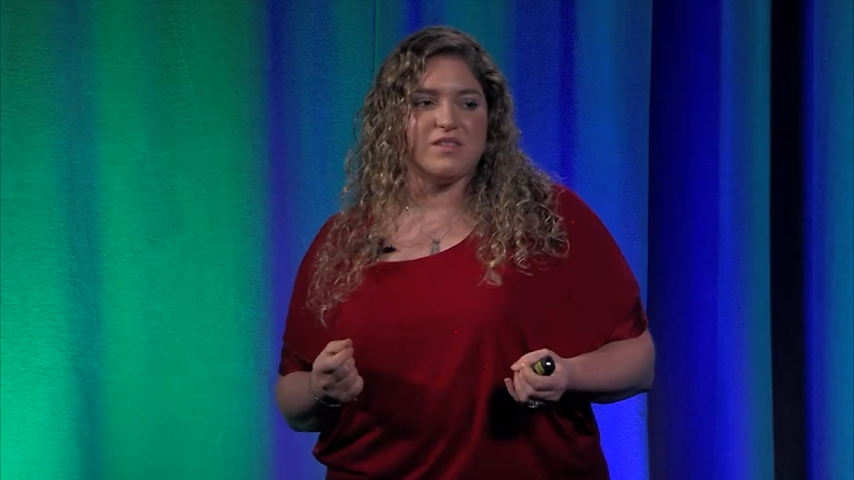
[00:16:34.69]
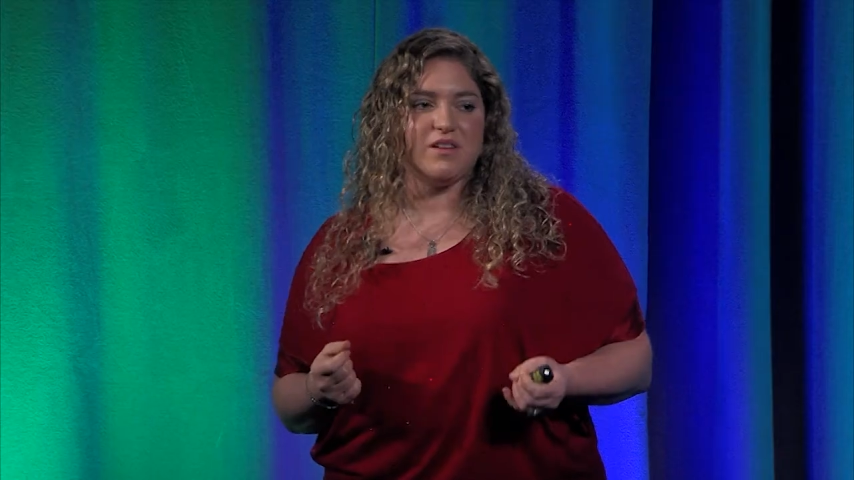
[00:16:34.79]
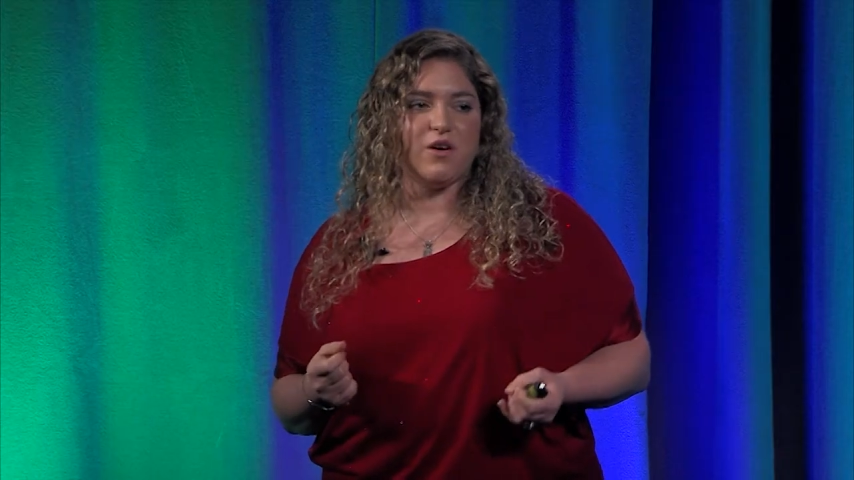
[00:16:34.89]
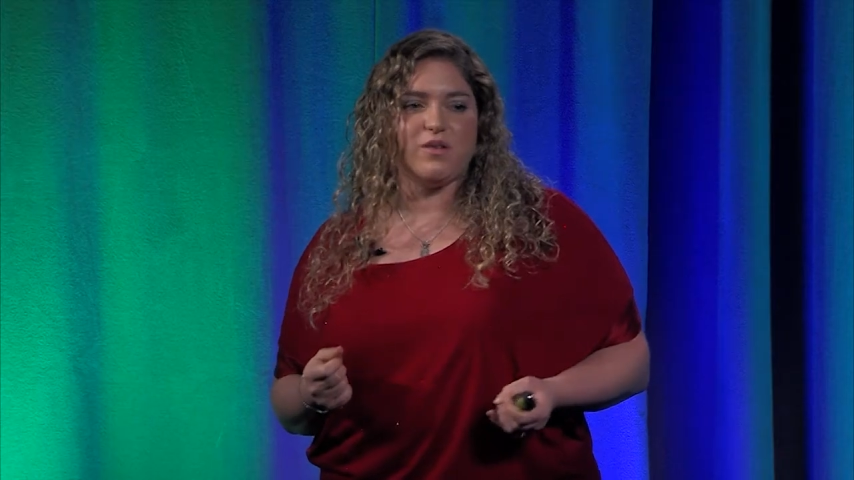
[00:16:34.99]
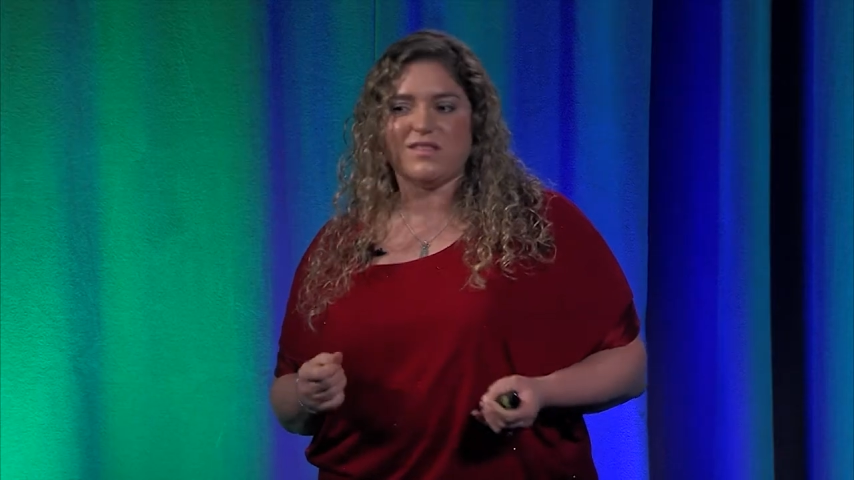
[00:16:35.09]
to
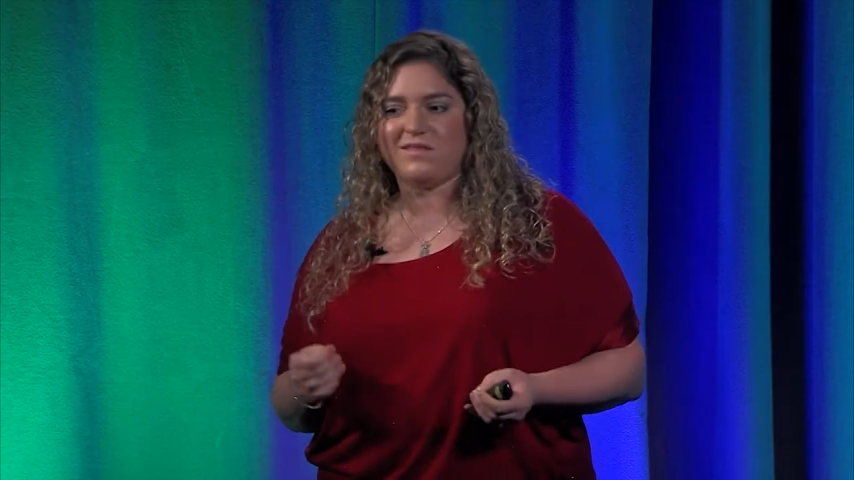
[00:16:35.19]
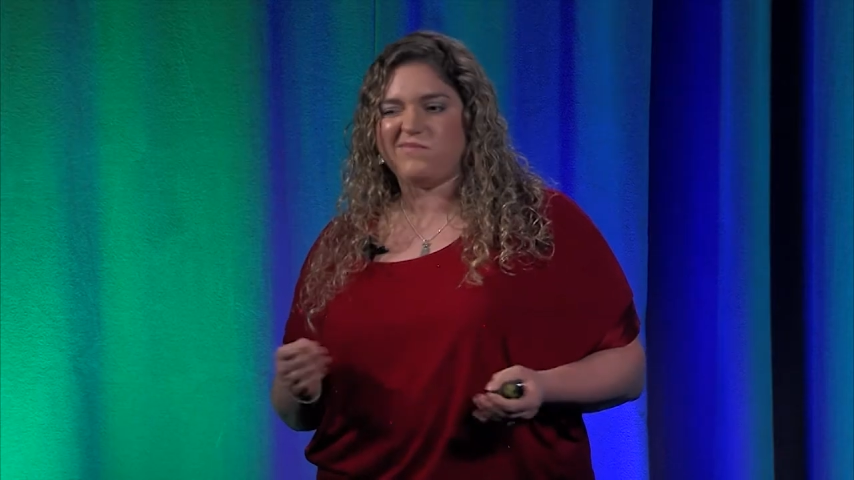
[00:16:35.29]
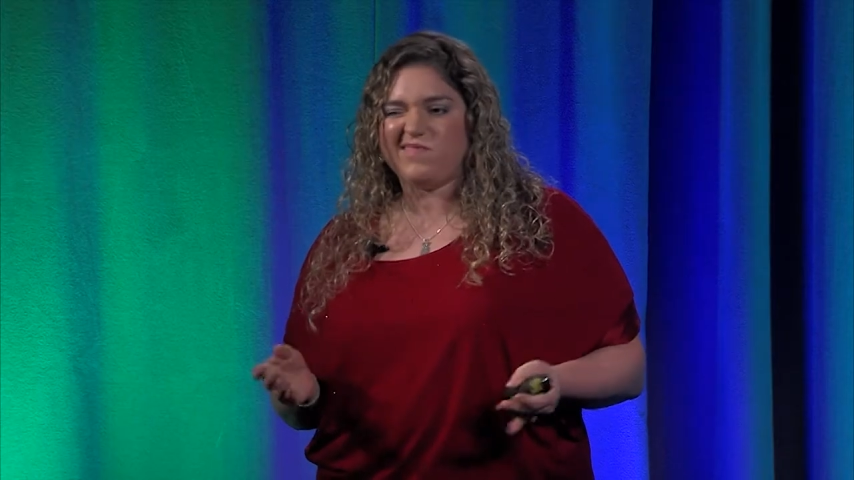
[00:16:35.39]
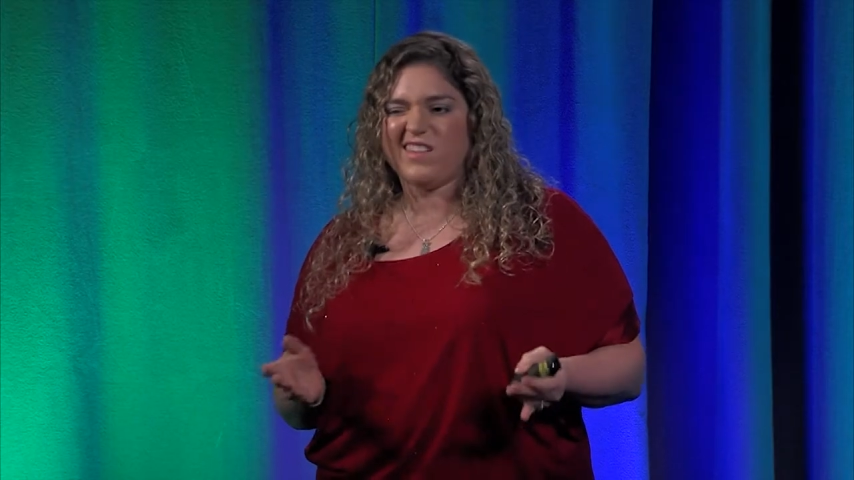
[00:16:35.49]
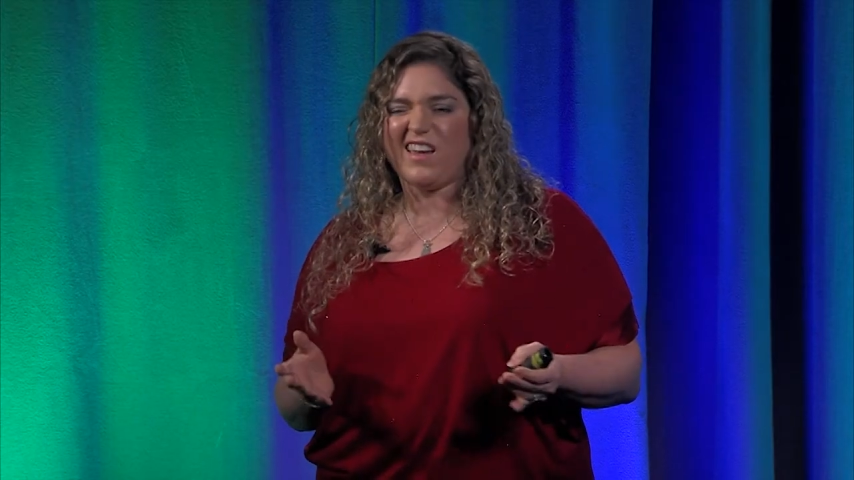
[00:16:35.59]
know. It's
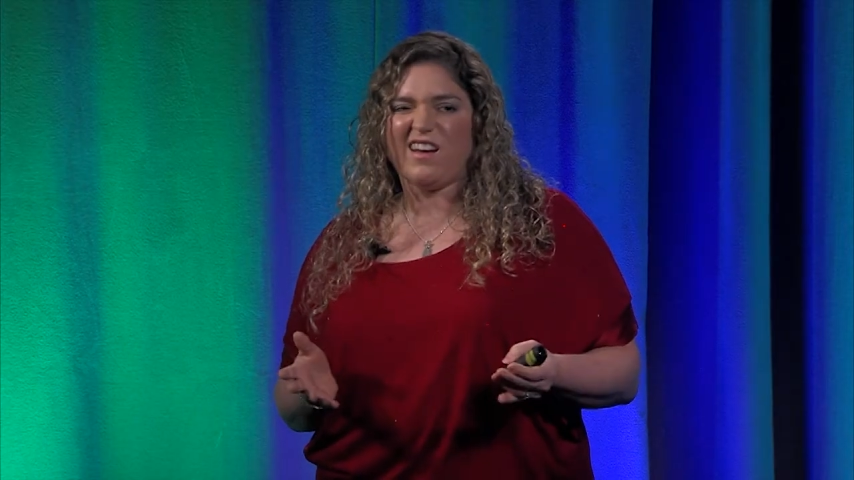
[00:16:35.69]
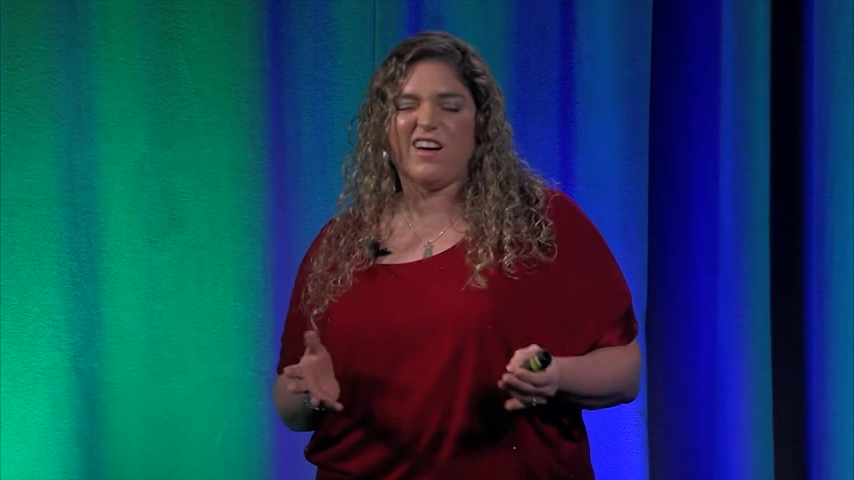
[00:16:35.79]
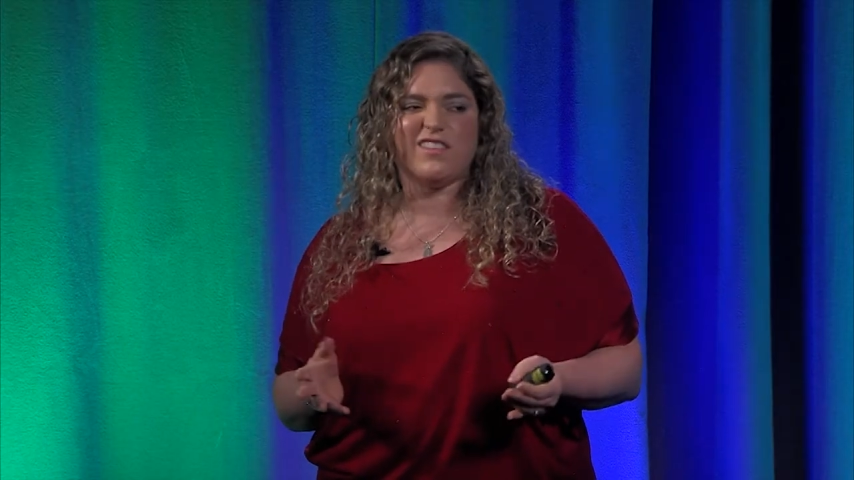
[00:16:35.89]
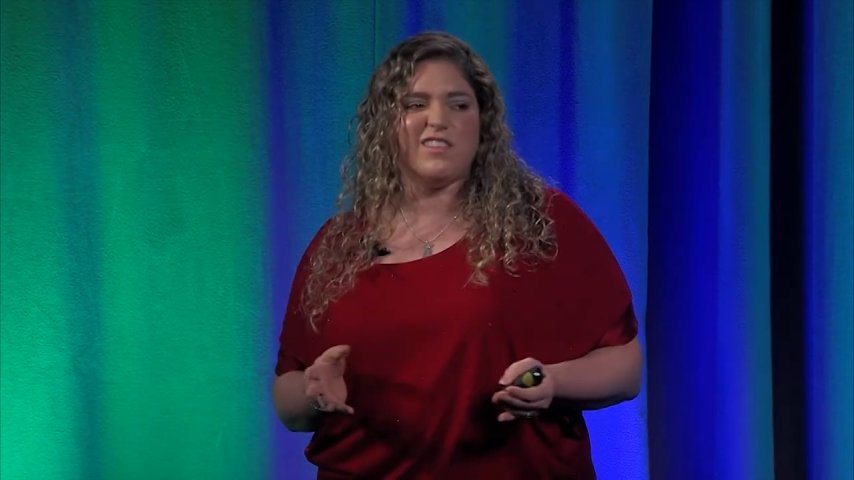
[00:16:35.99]
kind of hard